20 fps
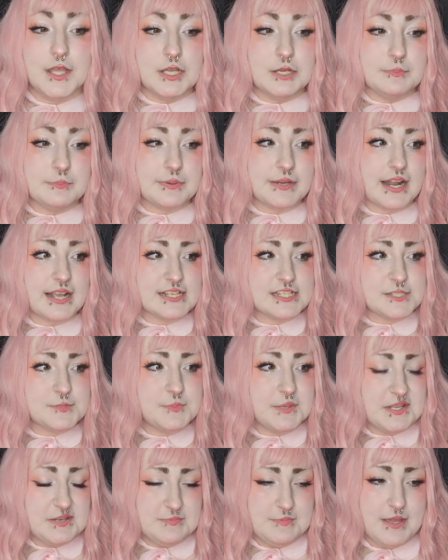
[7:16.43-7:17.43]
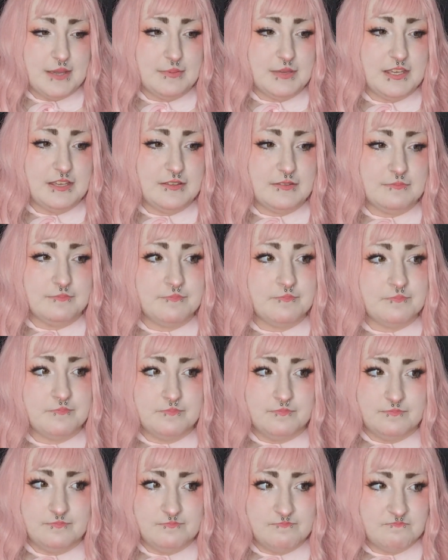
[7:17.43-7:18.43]
but I spent maybe
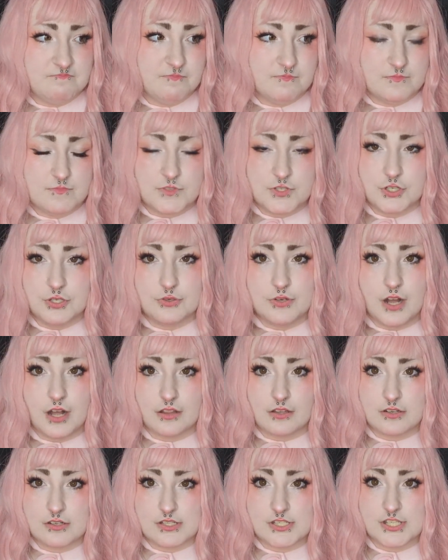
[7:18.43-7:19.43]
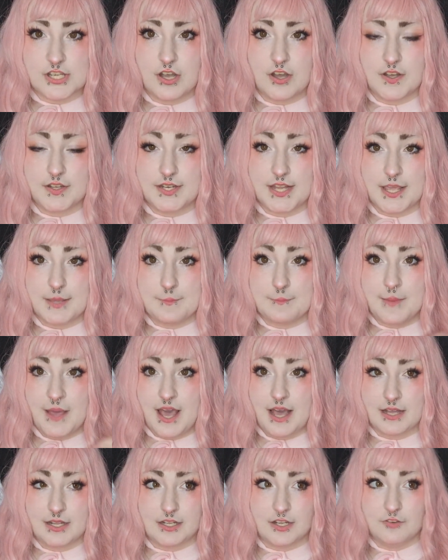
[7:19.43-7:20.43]
$2 on a
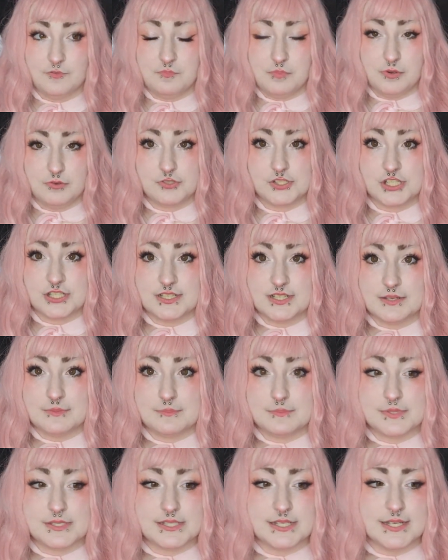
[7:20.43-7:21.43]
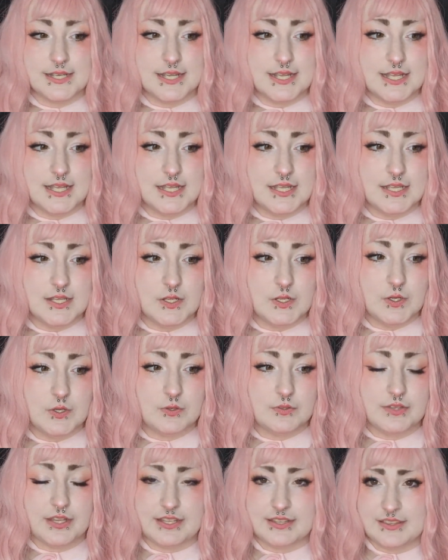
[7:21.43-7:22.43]
pack of brooch clips,
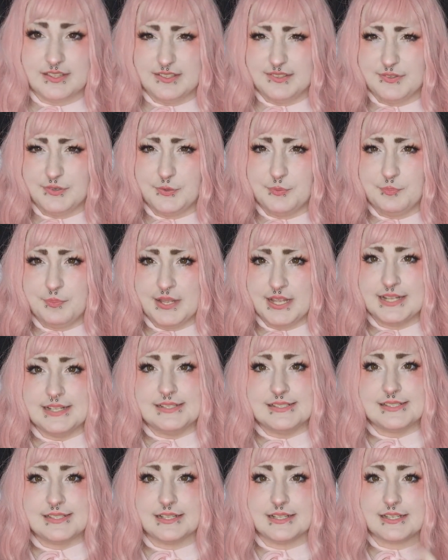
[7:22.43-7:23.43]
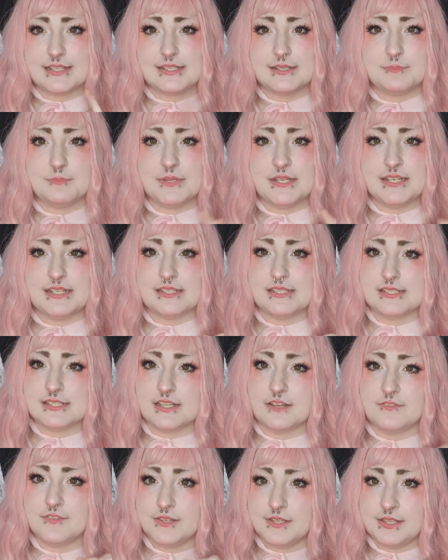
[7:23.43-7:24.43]
like the little pins that like pin in
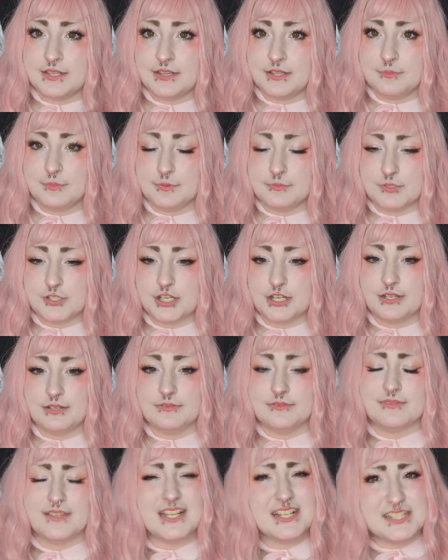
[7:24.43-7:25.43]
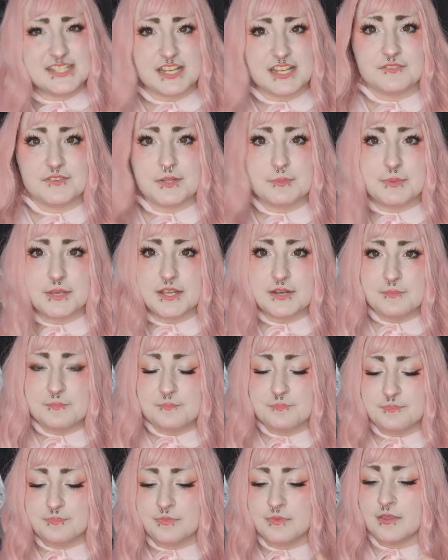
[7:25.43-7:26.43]
stuff and then you clip them shut. Think safety
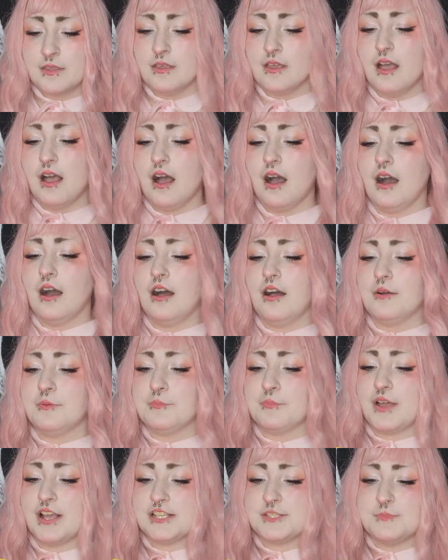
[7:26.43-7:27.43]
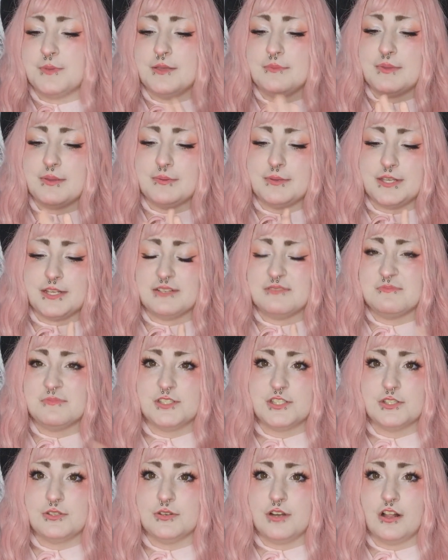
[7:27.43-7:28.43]
pin. I spent maybe
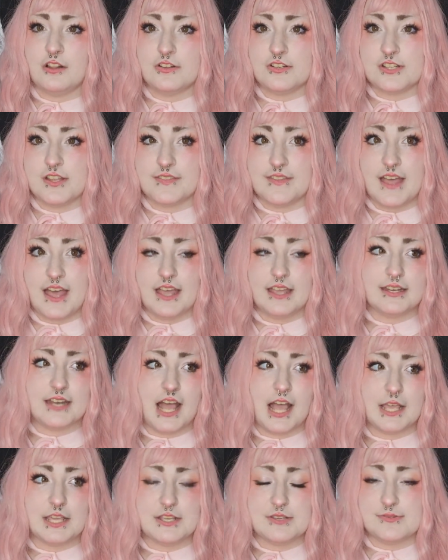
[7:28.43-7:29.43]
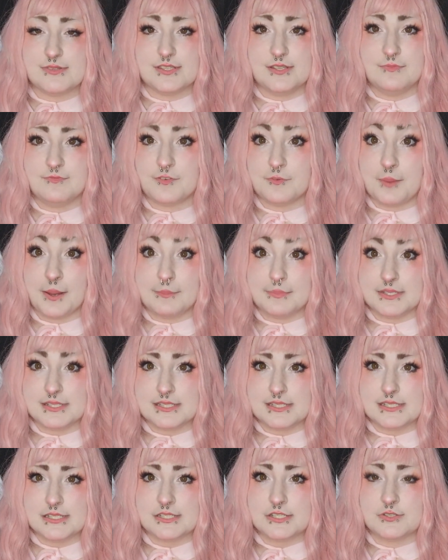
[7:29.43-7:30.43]
$2 on that and I used them for my
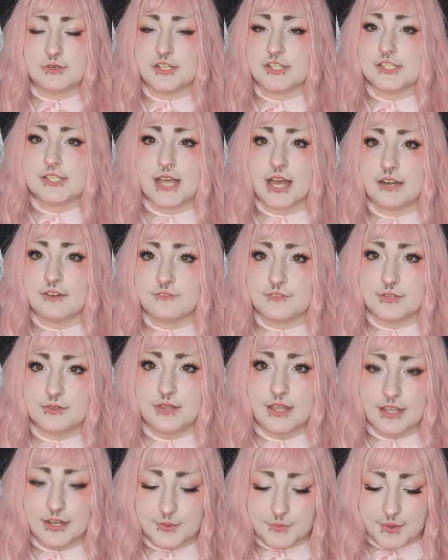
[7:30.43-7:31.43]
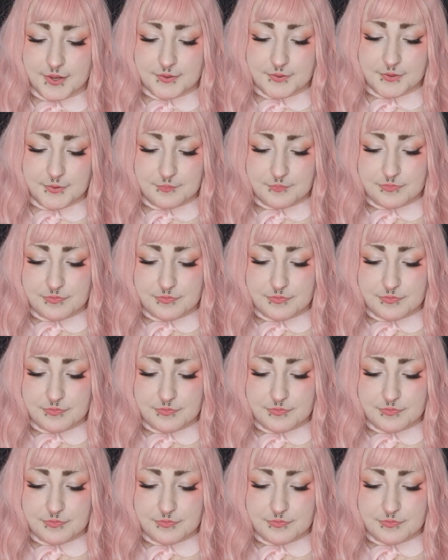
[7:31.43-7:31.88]
business, so I just had a few laying around.